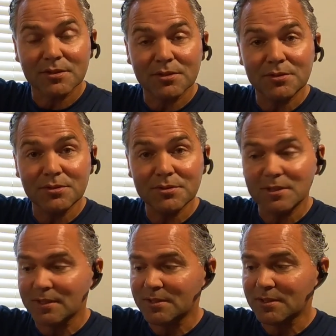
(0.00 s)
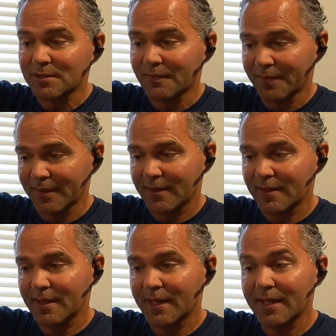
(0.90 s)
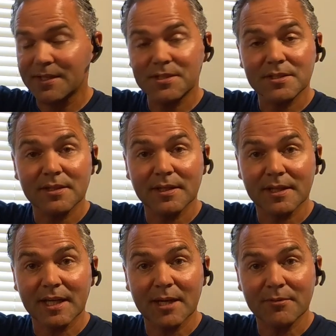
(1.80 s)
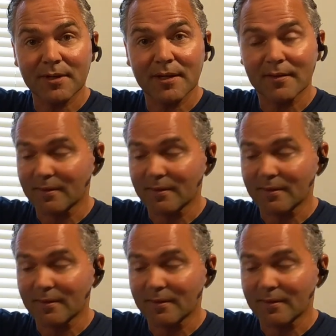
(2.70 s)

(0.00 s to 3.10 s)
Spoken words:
use this as a camera